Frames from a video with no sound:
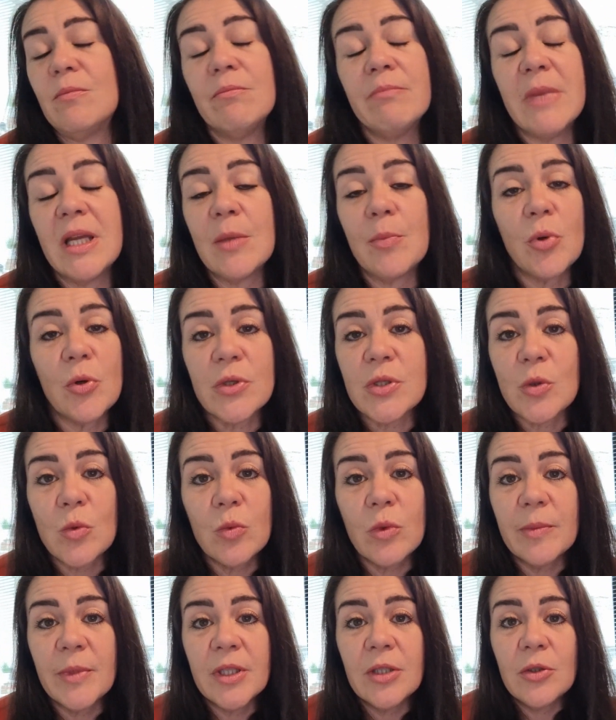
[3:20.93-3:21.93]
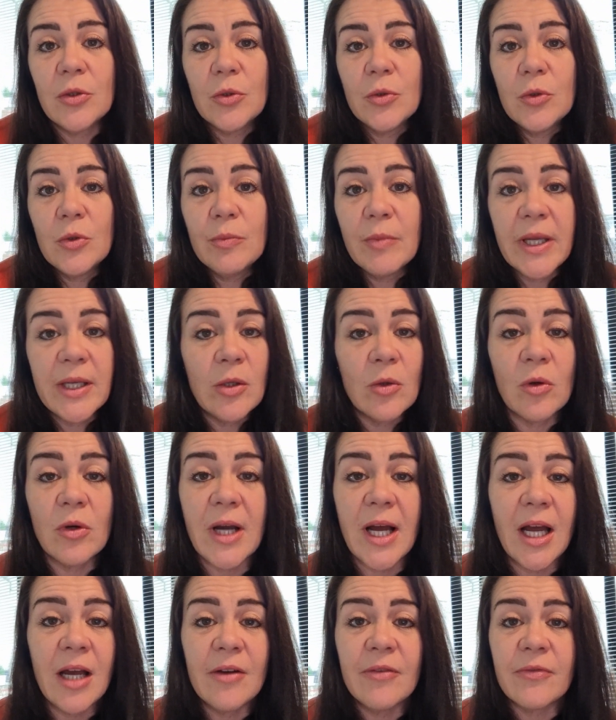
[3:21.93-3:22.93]
menopausal women who might
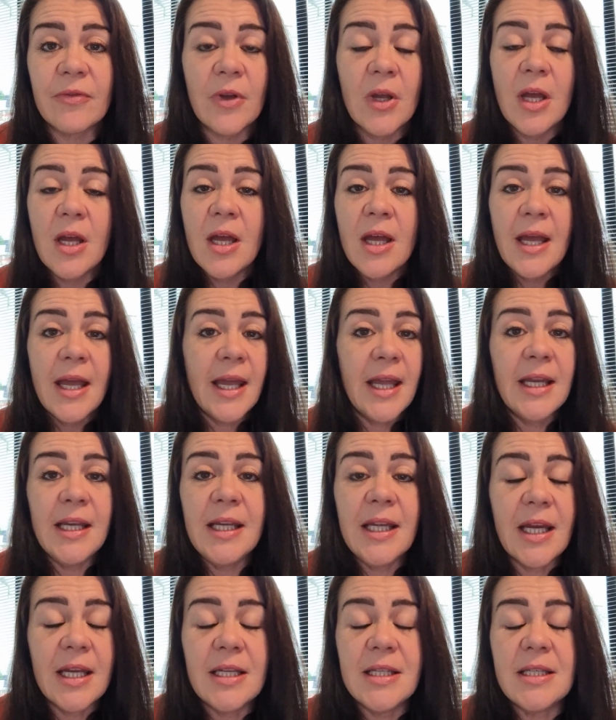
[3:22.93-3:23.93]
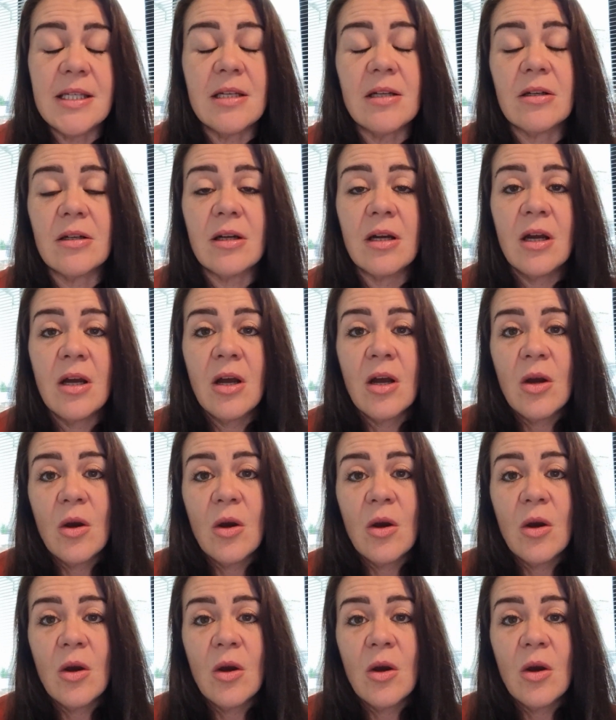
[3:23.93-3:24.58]
not have any idea